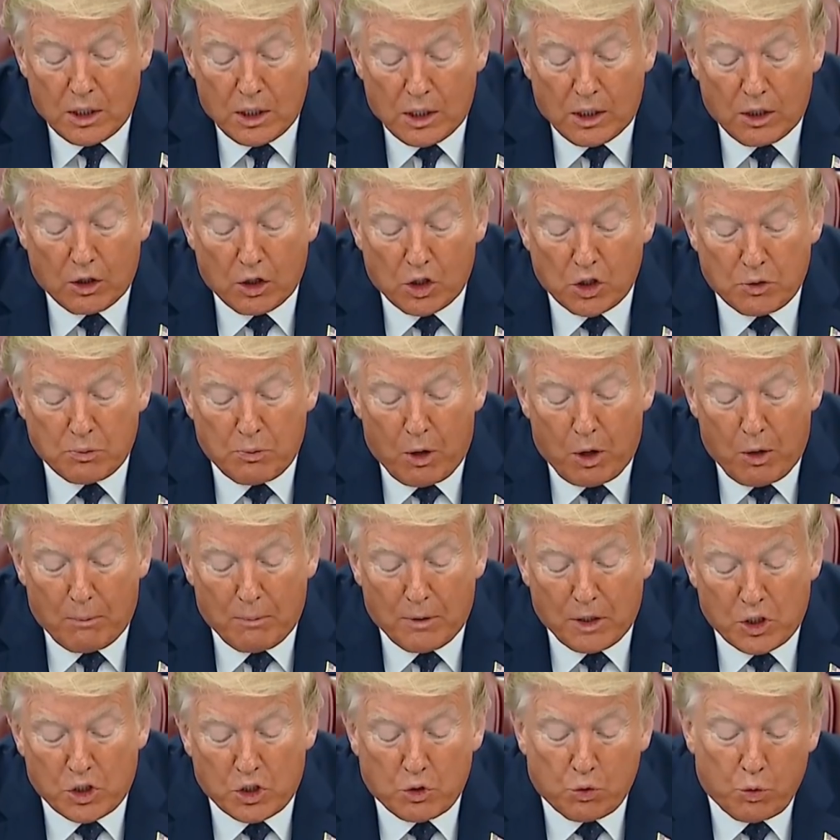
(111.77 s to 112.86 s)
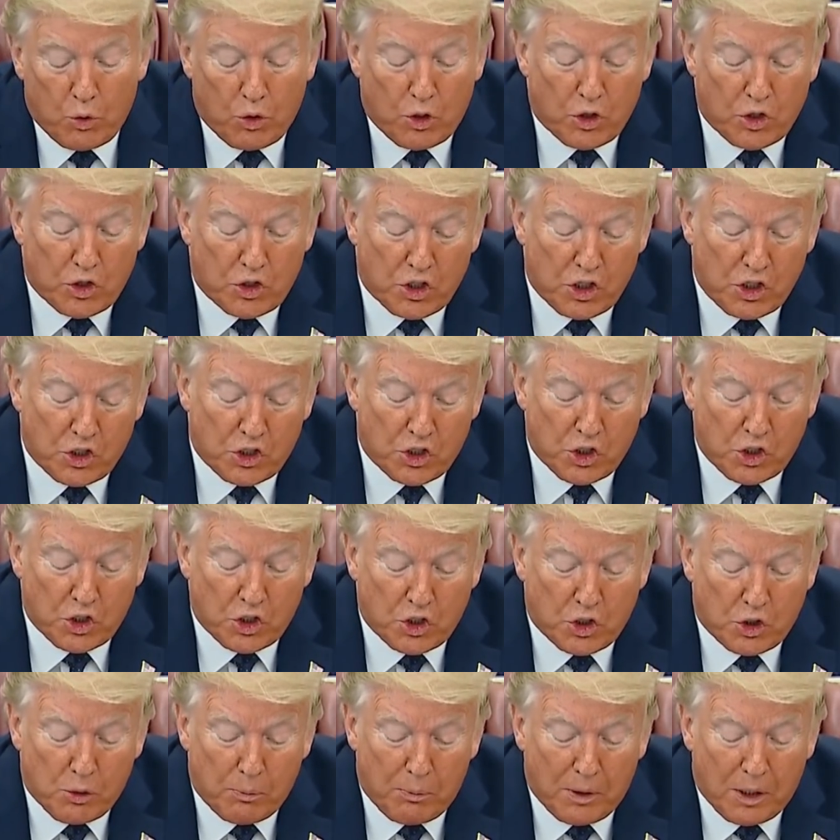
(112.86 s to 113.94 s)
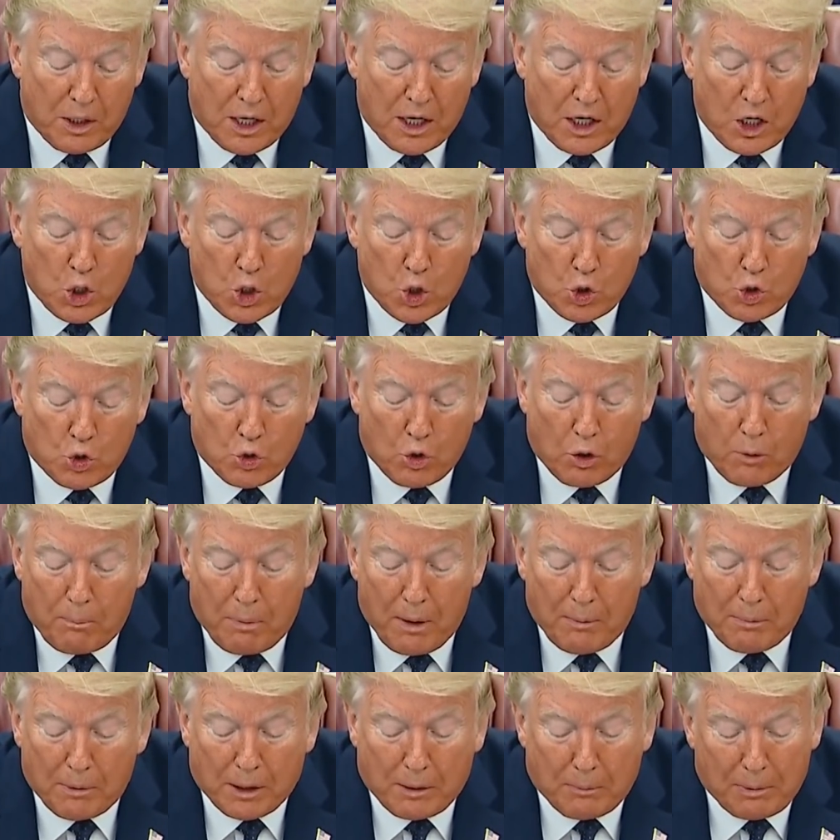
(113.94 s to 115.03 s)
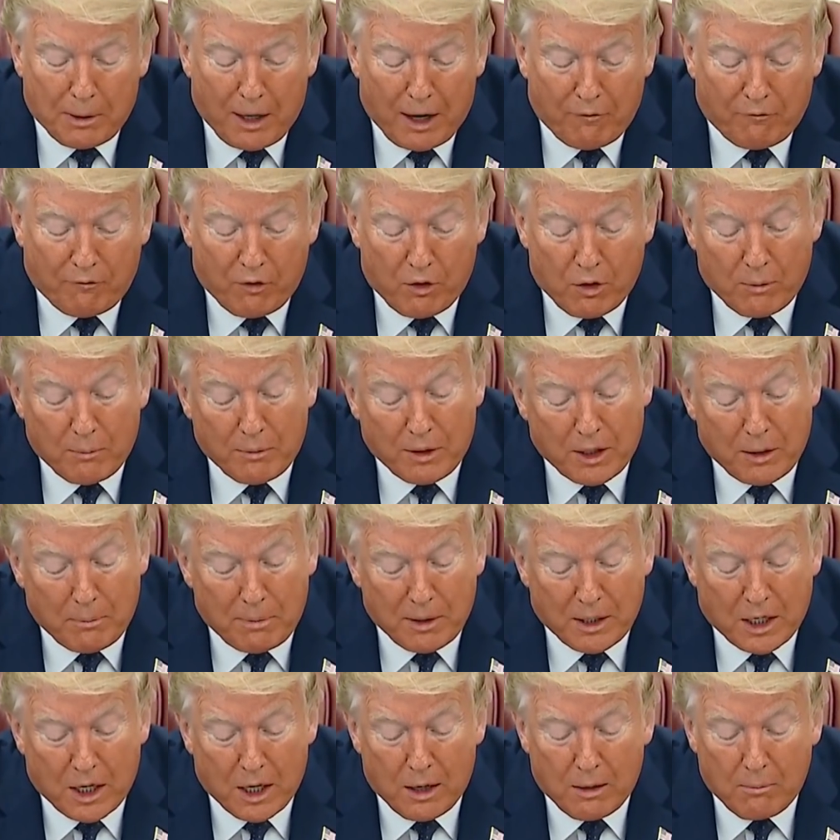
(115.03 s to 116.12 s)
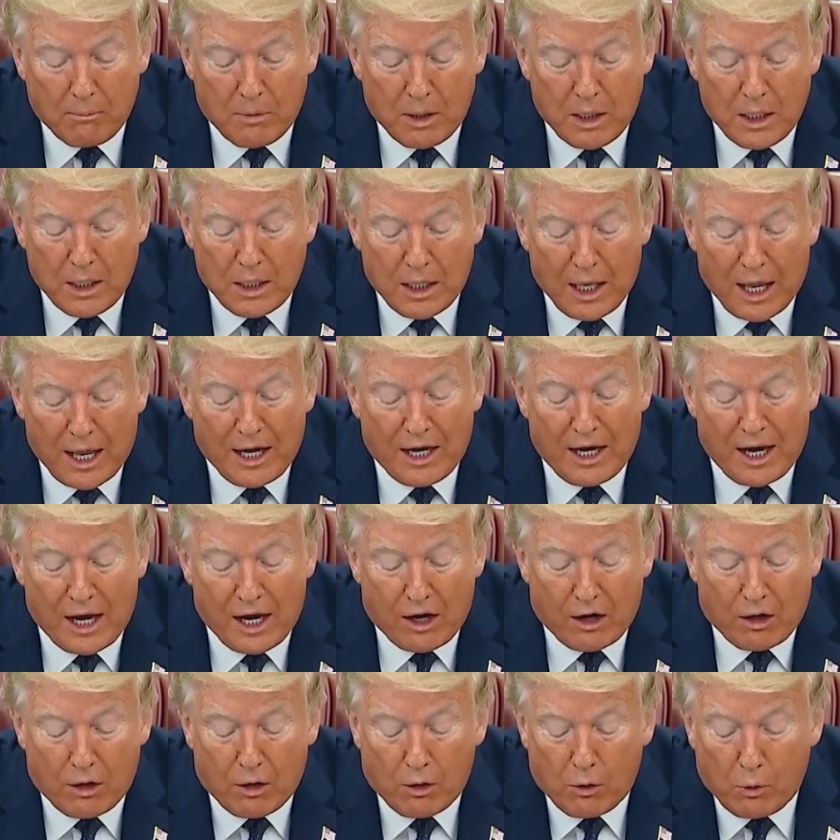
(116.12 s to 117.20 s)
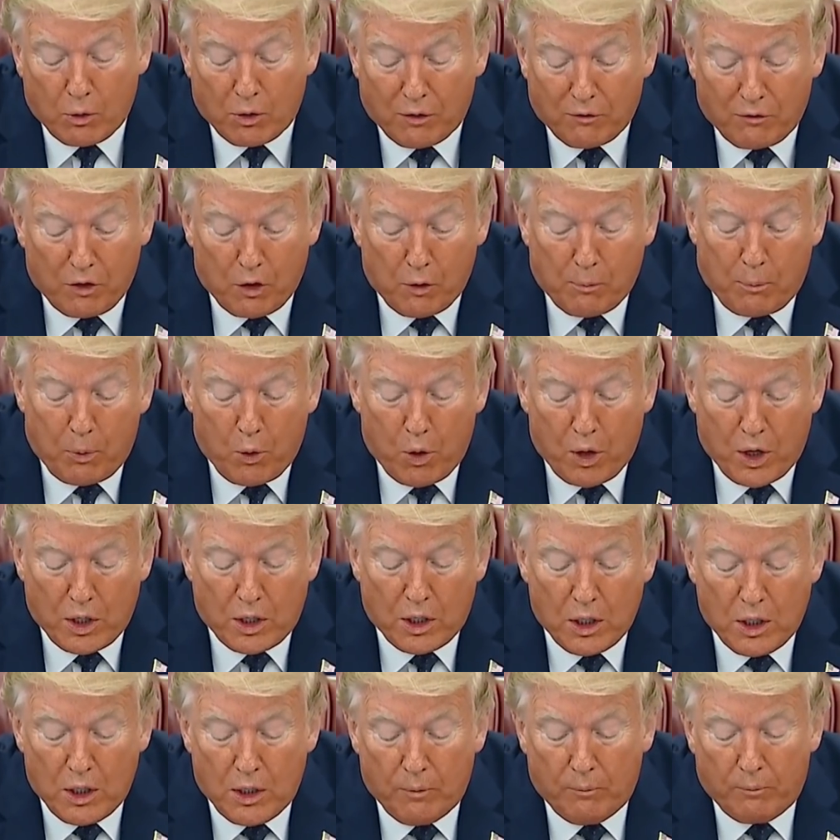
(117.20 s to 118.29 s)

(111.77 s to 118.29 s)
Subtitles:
In those moments, Twitter ceases to be a neutral public platform and they become an editor with a viewpoint.